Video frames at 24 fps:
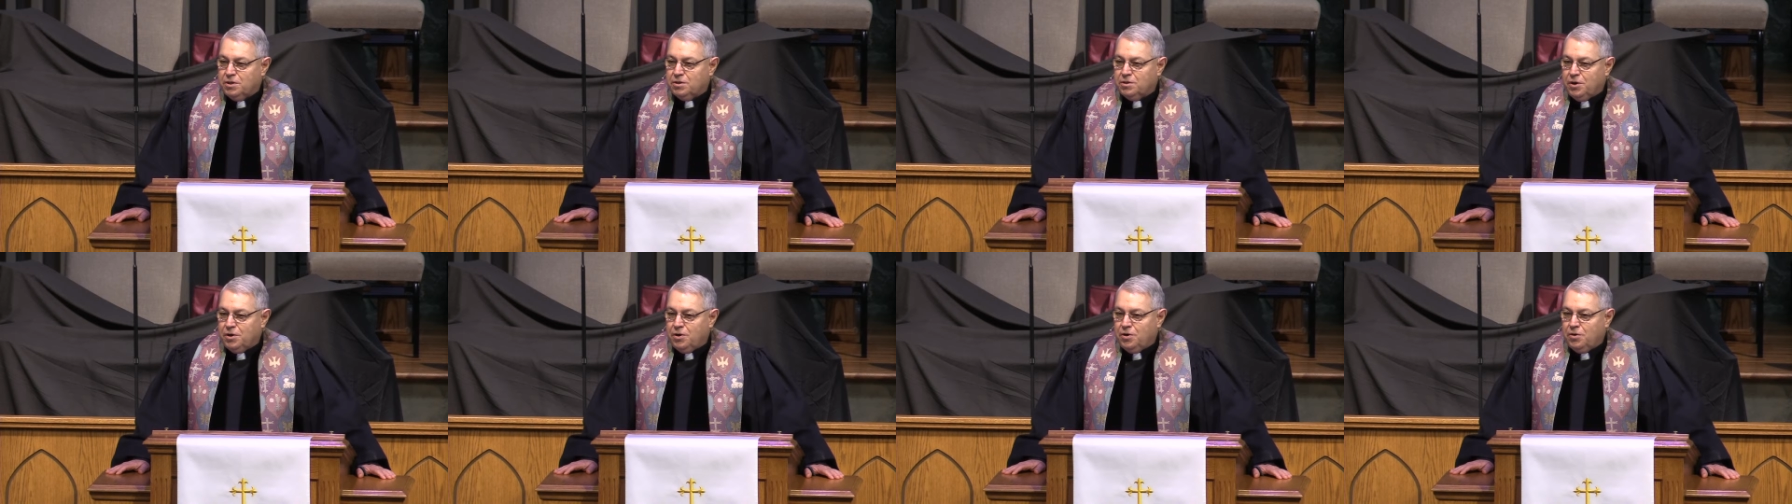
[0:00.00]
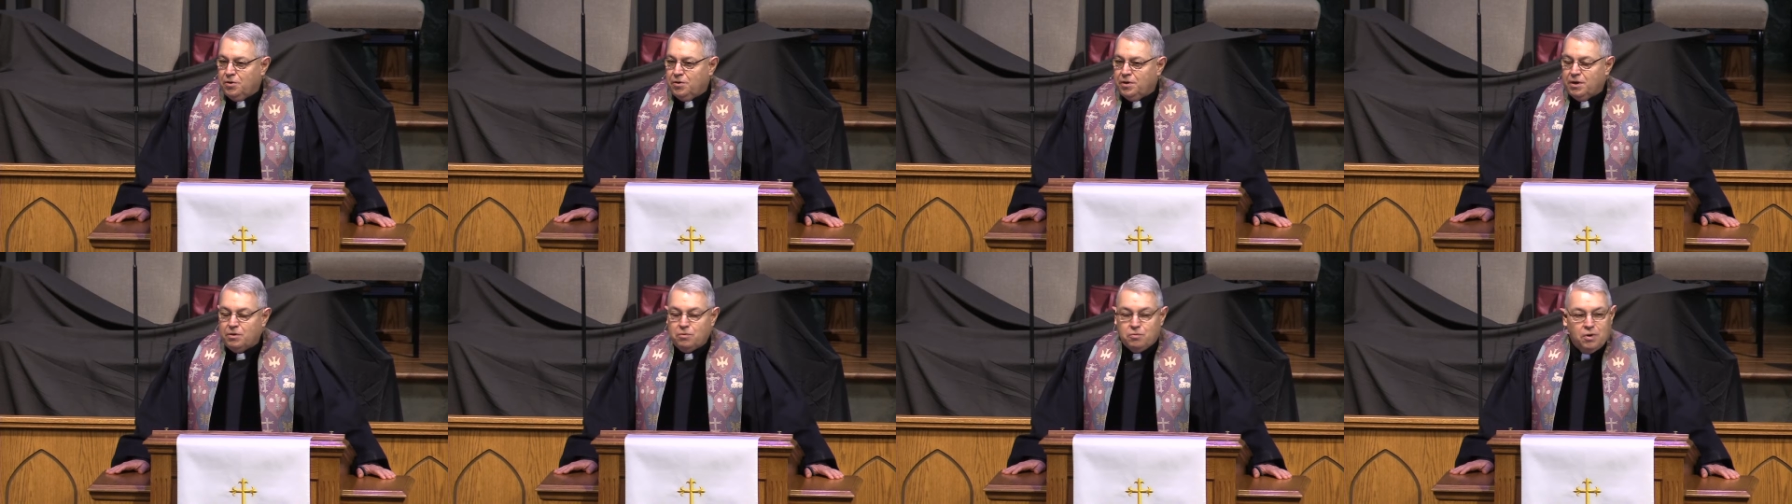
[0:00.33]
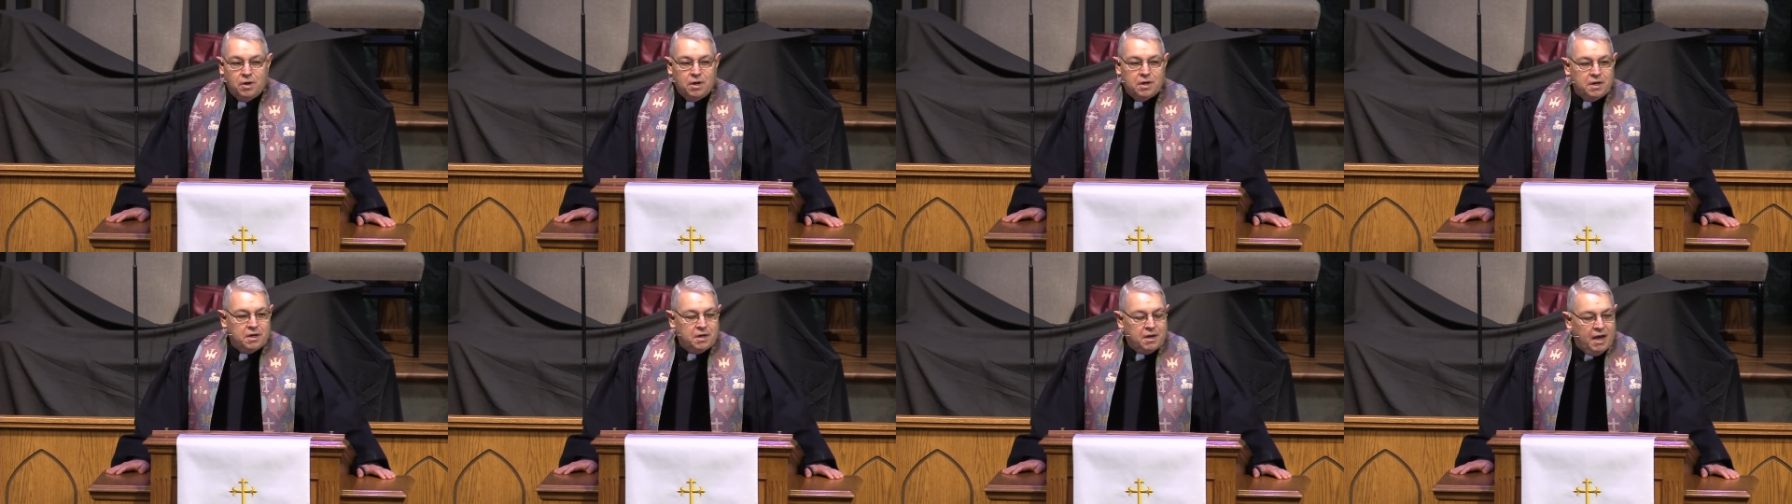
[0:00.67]
to learn and
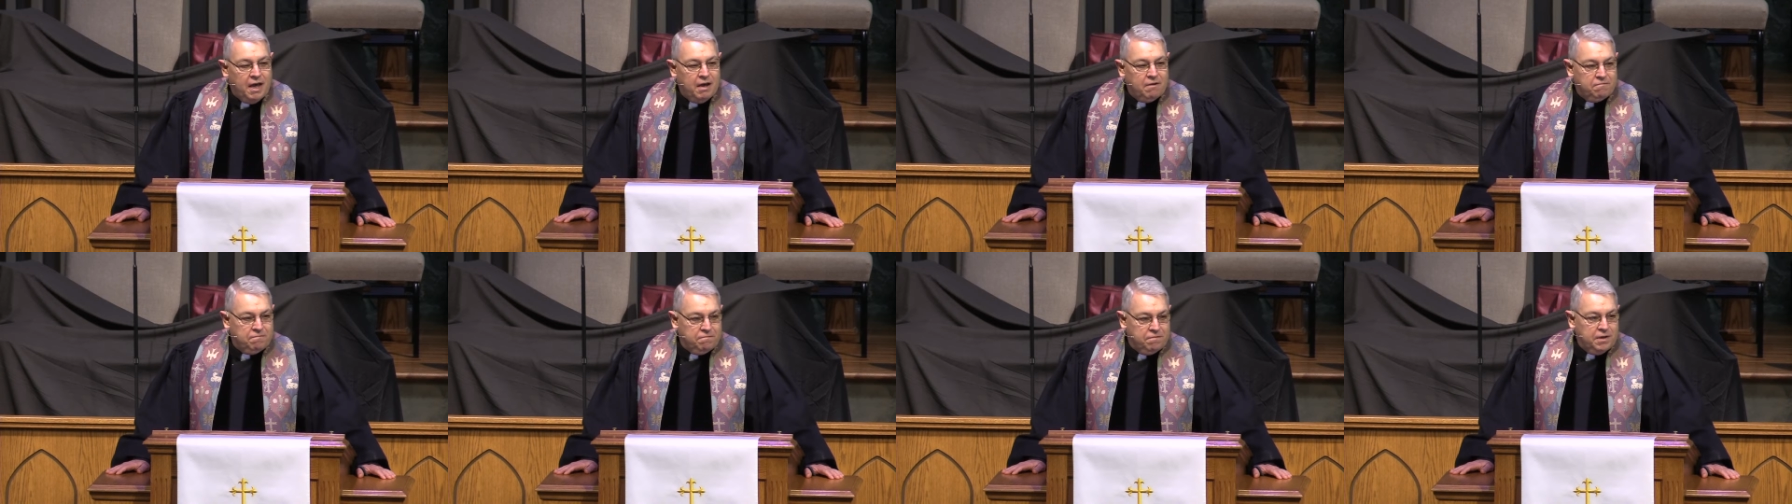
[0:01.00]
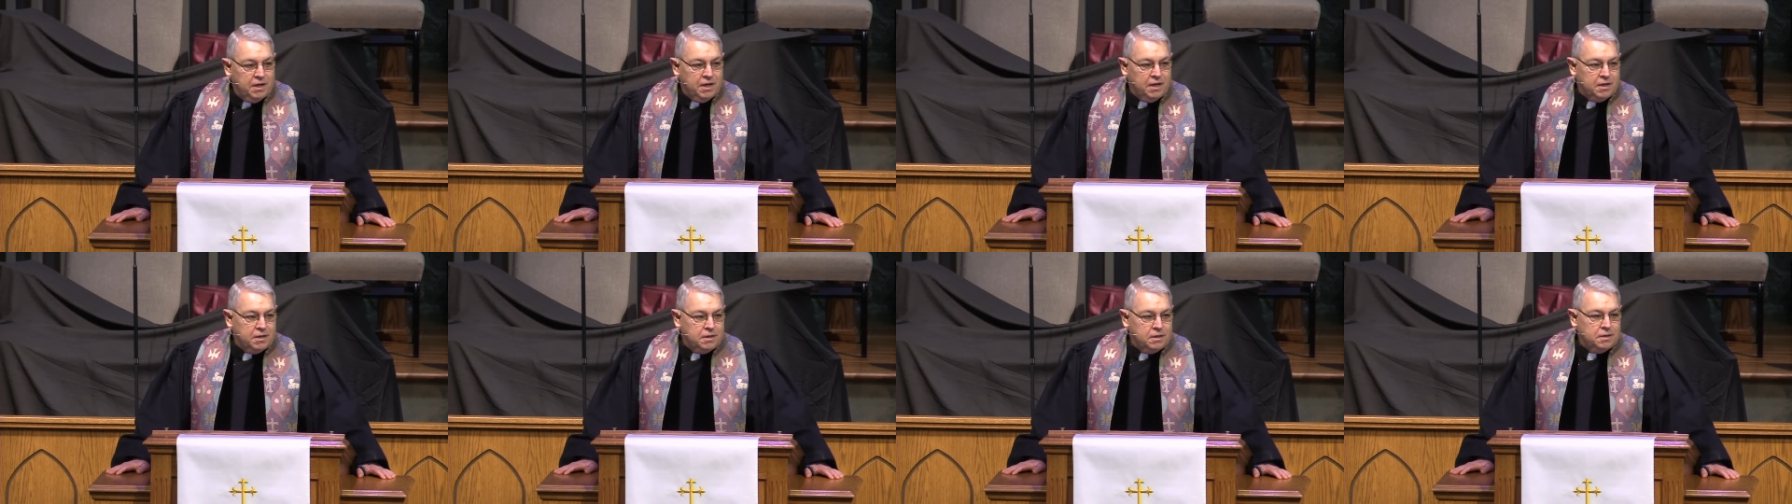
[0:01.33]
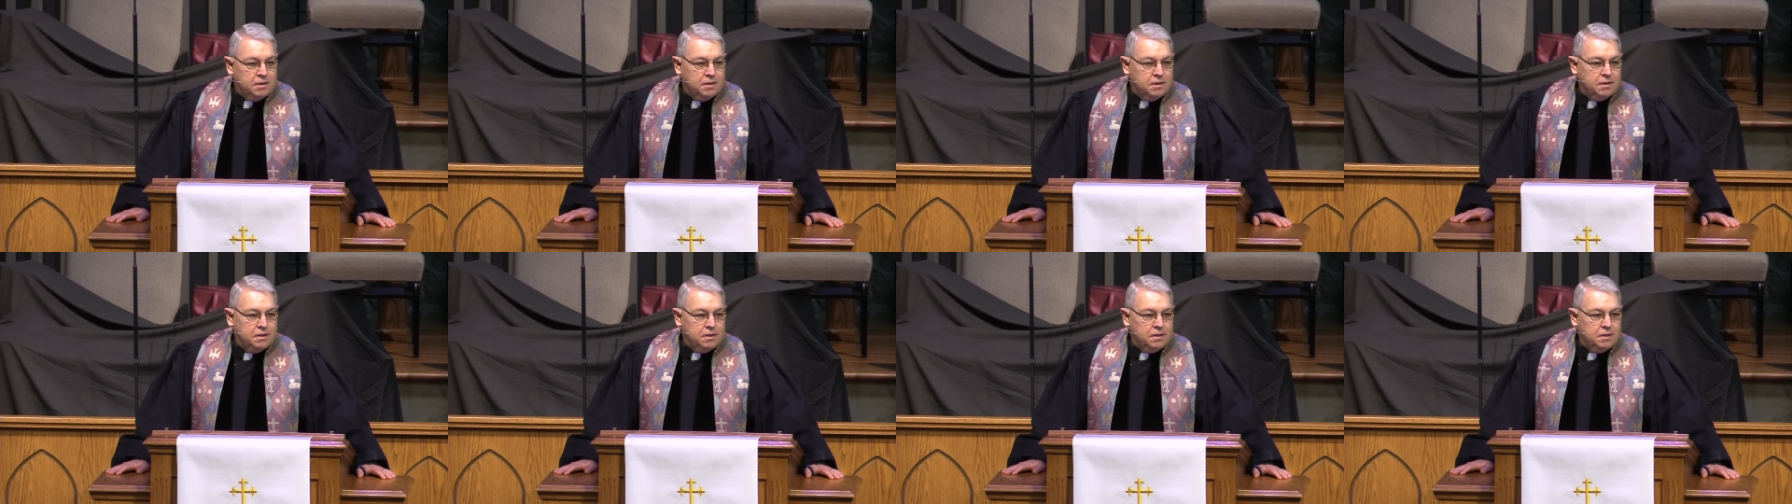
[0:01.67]
run and have fun.